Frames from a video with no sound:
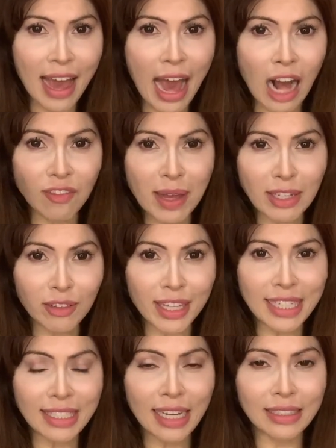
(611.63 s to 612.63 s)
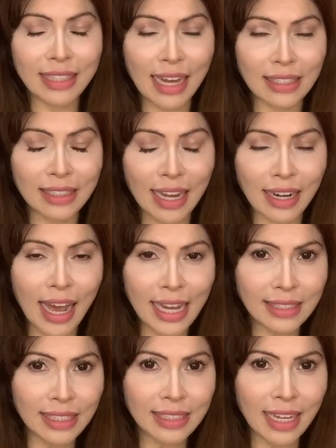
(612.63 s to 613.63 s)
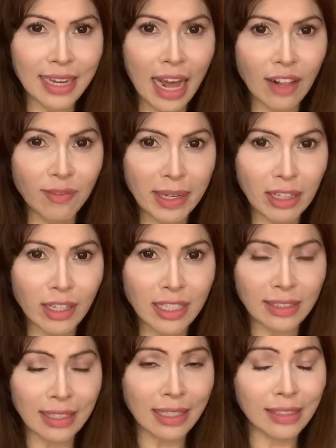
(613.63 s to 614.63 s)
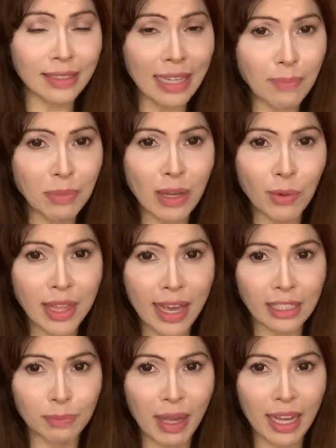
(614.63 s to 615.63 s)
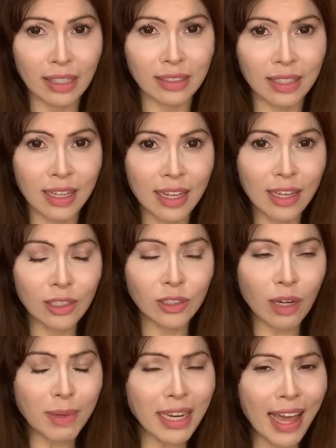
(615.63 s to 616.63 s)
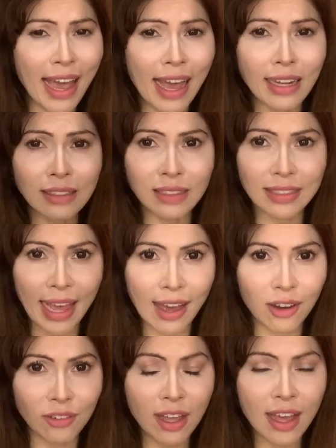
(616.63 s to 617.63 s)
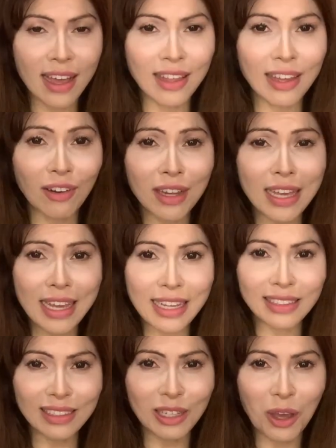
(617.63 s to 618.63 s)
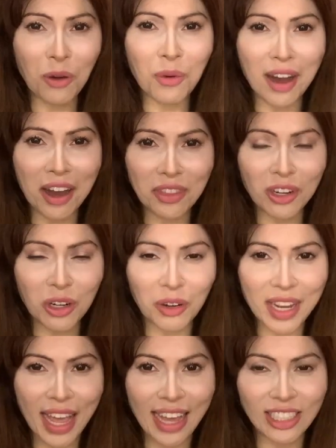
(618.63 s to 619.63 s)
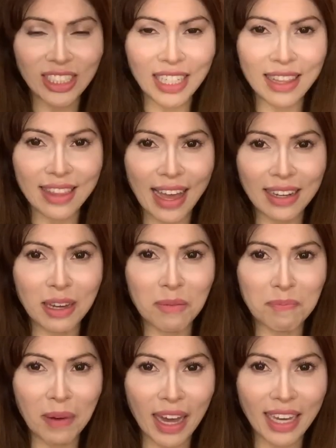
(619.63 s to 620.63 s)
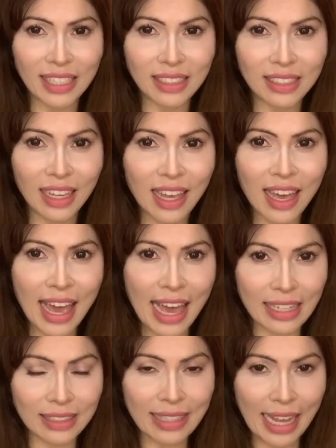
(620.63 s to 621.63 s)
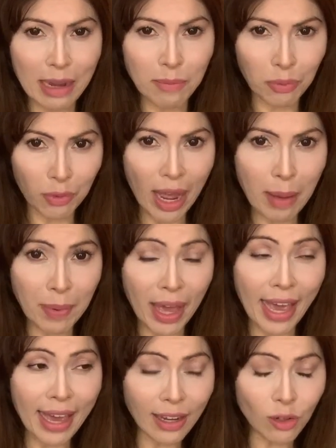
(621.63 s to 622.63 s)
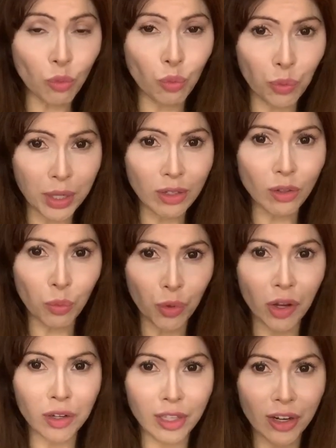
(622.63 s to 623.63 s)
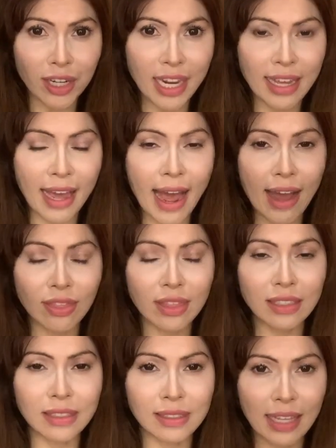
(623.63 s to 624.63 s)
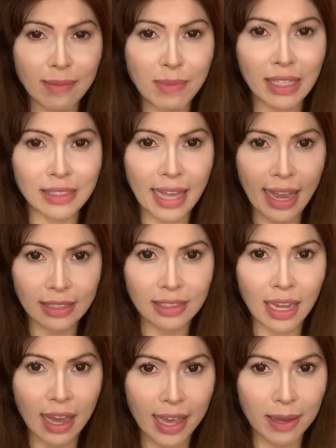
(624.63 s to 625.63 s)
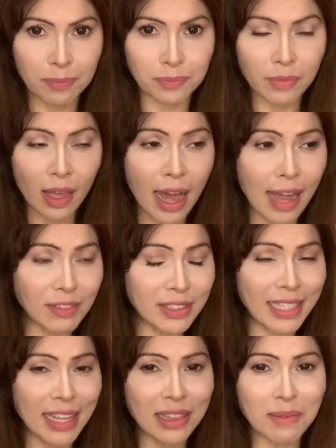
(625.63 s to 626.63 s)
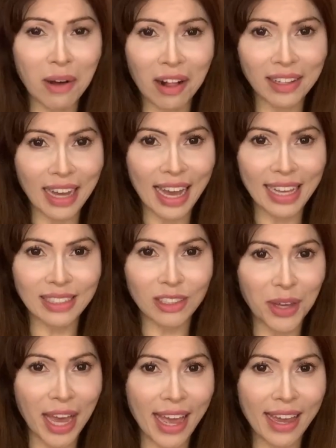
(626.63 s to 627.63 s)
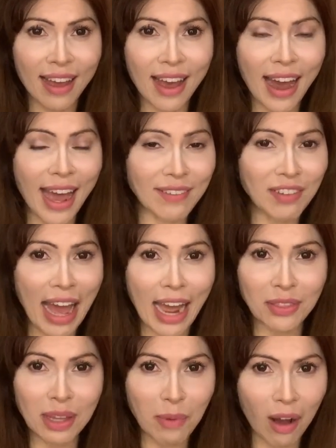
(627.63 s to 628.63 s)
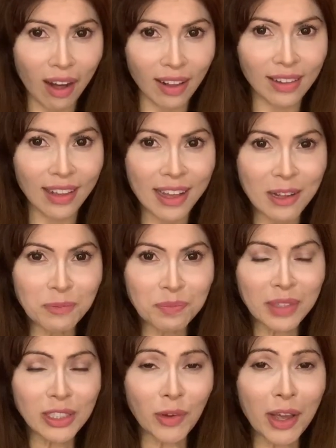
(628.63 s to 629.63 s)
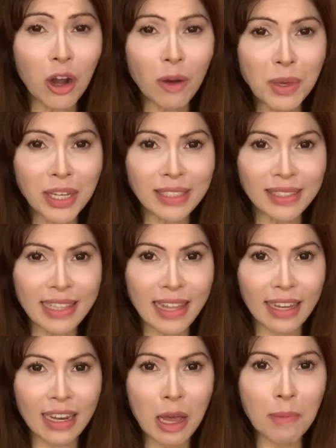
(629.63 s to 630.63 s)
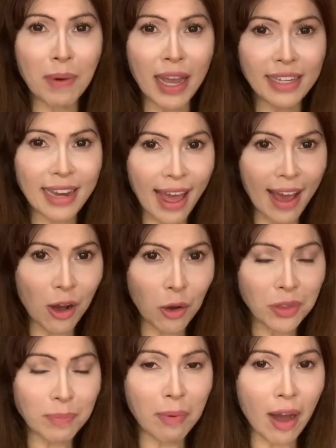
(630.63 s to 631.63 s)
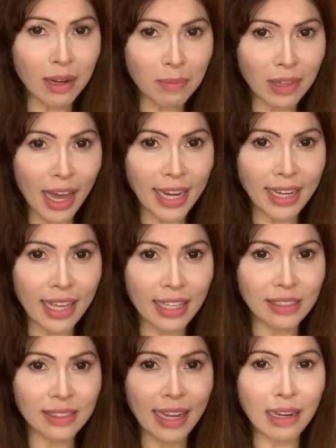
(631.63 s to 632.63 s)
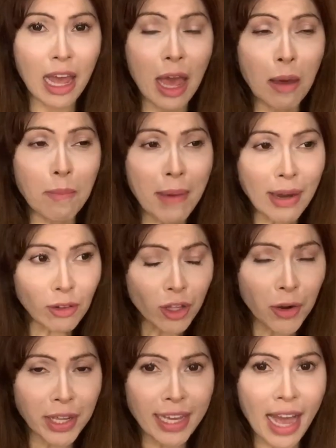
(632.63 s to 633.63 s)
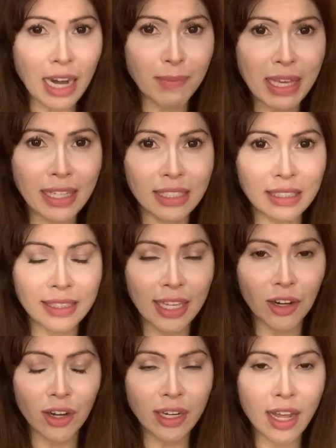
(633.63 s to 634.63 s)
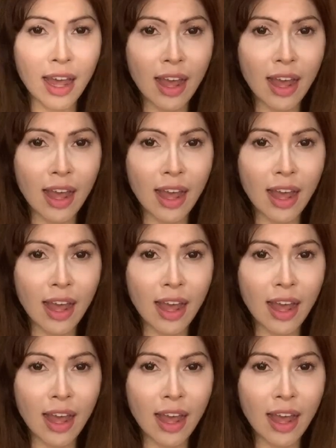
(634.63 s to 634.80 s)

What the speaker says: alphabetical index, that ICD-10 alphabetical index, and the same thing with HCPCS. So I mean, hands down, there is no other creation that combines exam prep and real world learning at the same exact time. I've seen them all, guys, okay? I've had them all. So I hope you can see that by now. The bottom line is that Medical Coding Academy considered